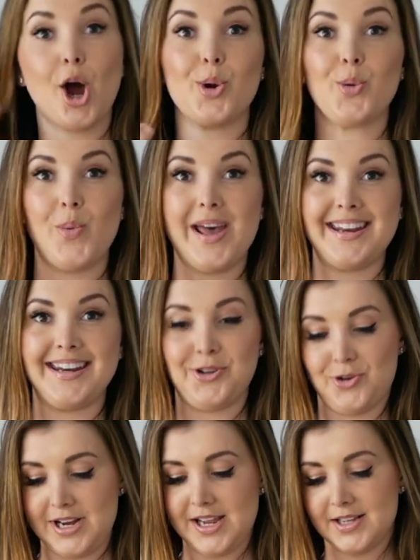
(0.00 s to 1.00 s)
our wet
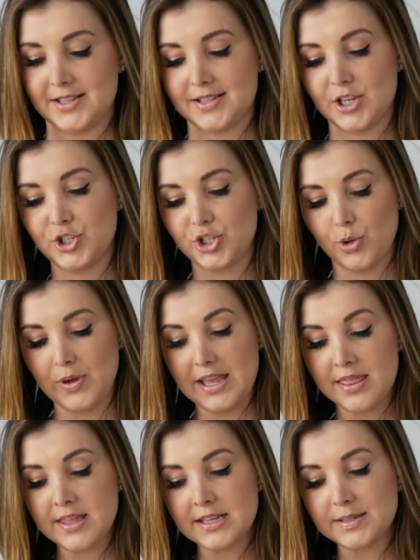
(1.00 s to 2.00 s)
ingredients. So
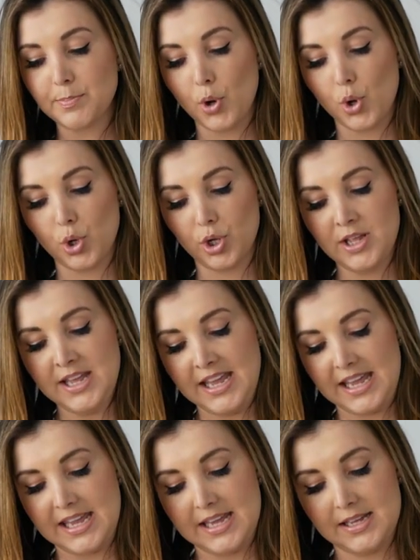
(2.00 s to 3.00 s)
in this bowl
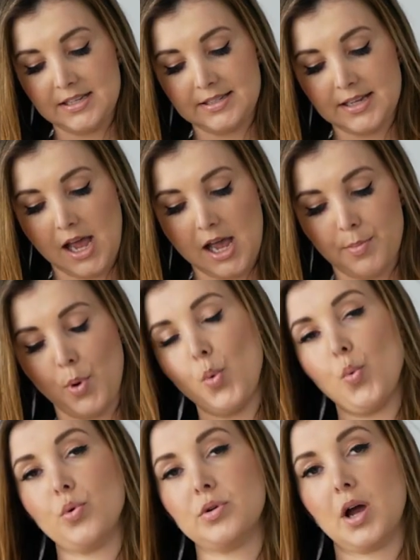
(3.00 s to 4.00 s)
is a
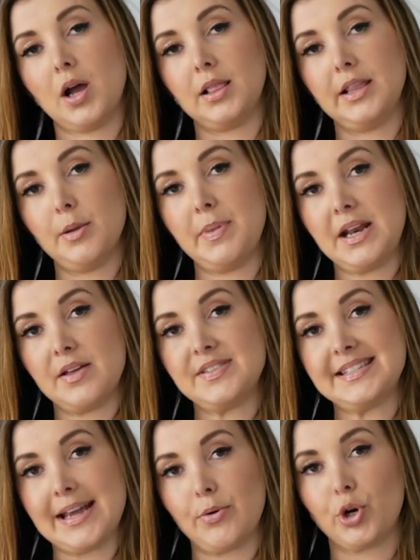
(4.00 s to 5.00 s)
little bit of
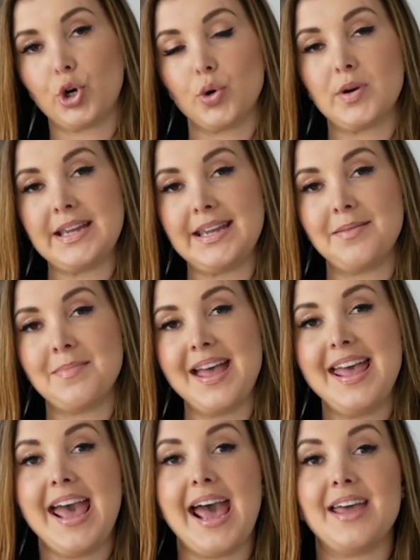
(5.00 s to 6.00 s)
sour cream
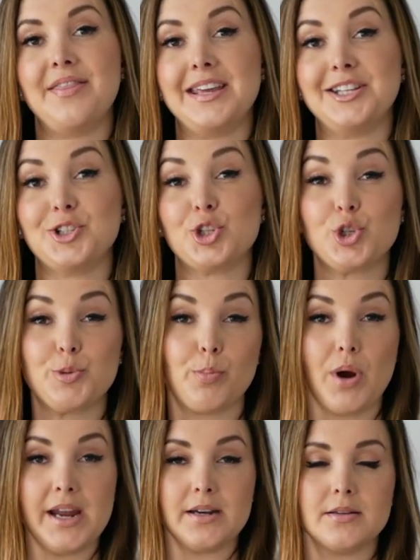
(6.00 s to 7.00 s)
and then
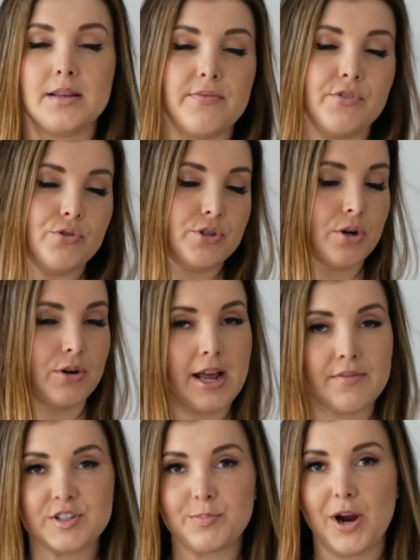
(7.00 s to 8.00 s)
Sprite. If you don't
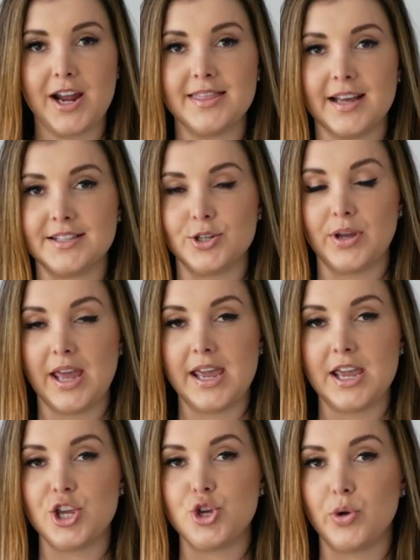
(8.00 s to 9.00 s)
have Sprite, that's
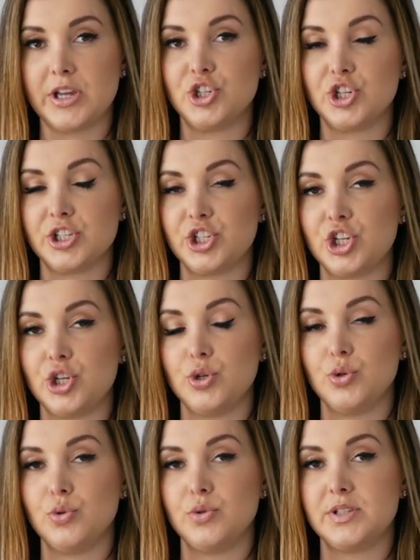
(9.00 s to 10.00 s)
okay. You can just
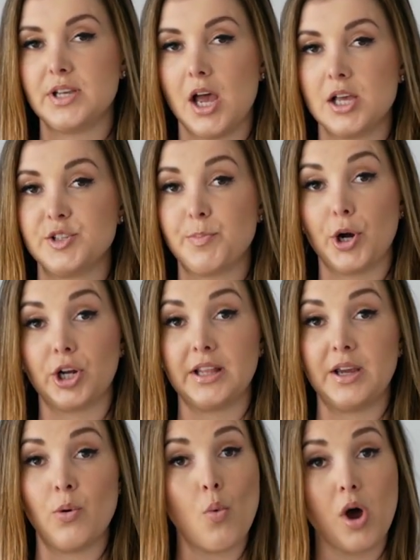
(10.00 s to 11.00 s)
use
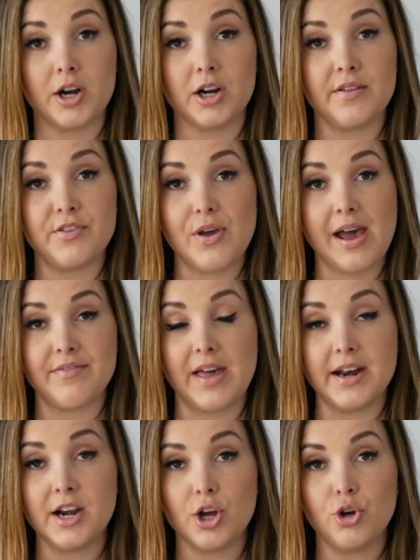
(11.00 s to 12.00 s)
sparkling water if you have
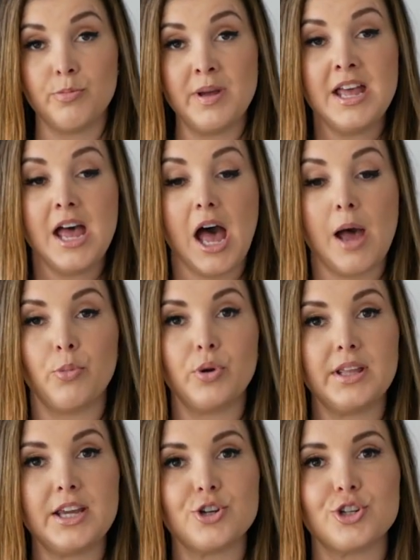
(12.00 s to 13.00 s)
that at home.
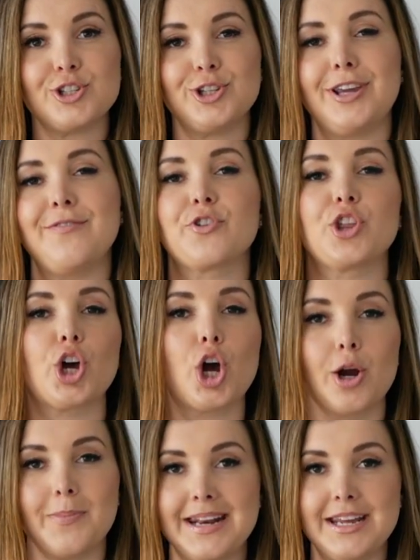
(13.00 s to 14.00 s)
Really, you're just looking for the
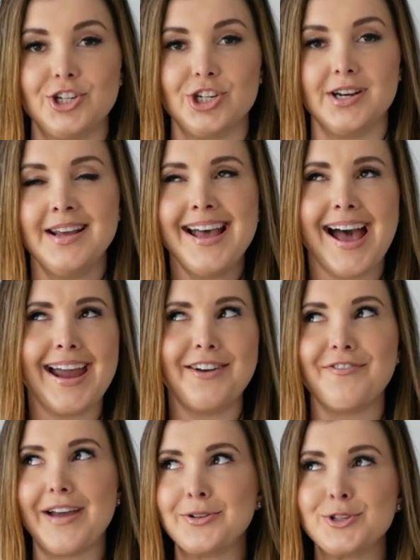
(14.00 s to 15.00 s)
carbonation. I
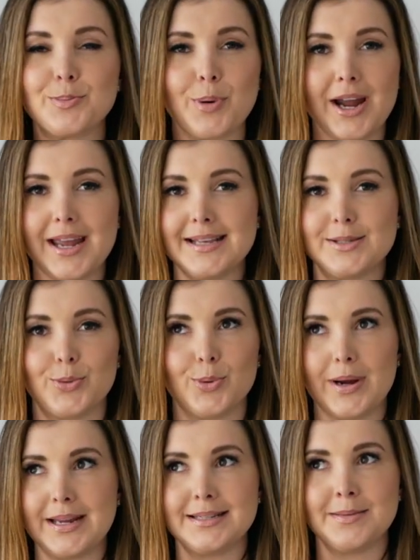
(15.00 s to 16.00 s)
found Sprite as a
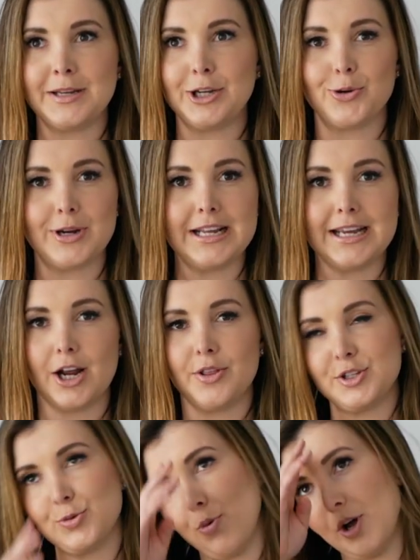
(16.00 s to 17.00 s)
random ingredient on
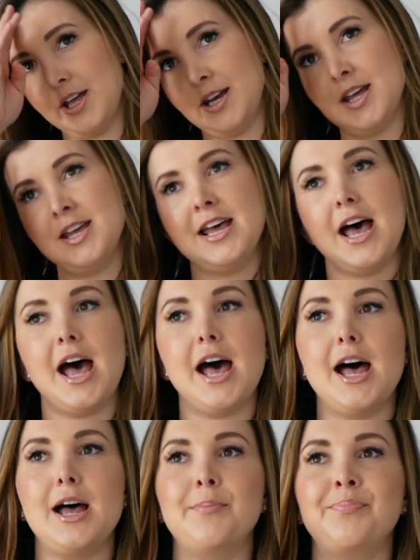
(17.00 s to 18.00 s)
this one
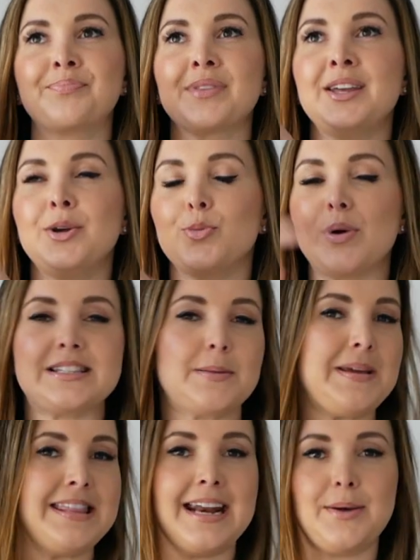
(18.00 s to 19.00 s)

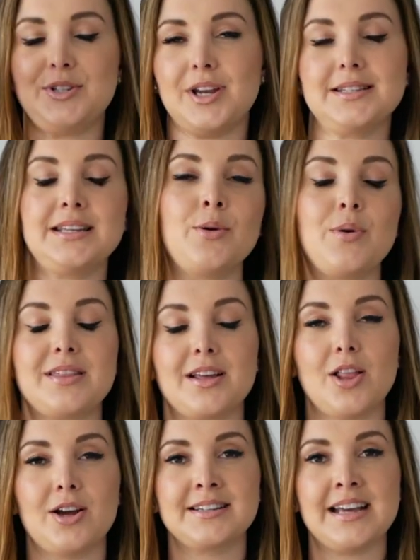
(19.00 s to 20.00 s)
recipe that I was testing with a
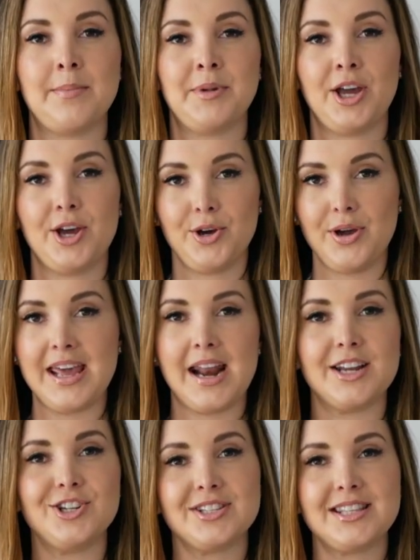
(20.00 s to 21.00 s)
long time ago, and
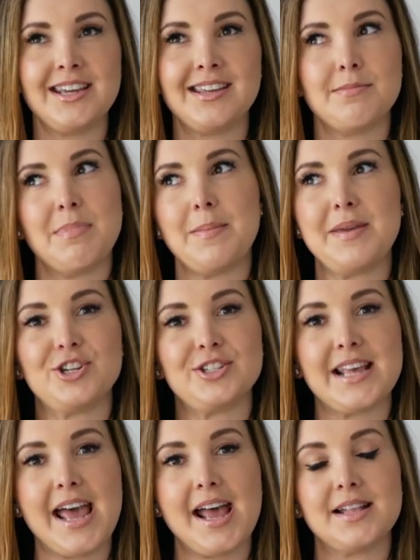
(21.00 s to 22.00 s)
I just think maybe it
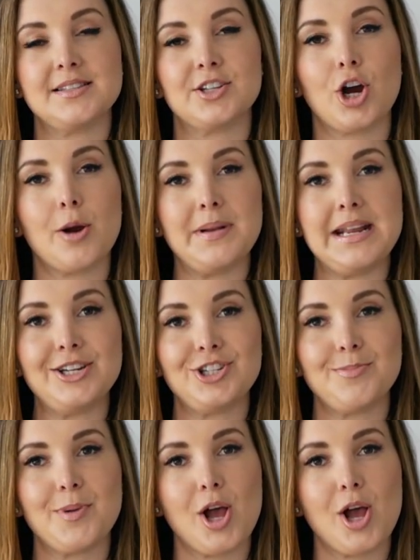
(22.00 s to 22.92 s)
just adds the carbonation, but